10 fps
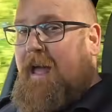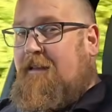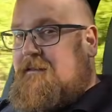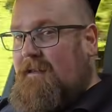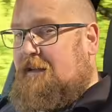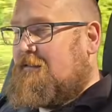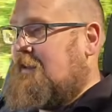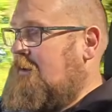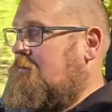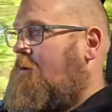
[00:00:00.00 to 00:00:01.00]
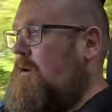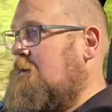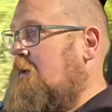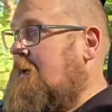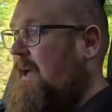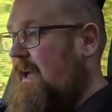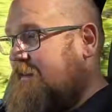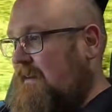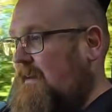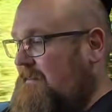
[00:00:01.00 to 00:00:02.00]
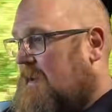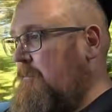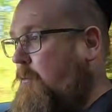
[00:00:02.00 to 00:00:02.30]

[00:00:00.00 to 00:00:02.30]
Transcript: A6 e-tron as an example,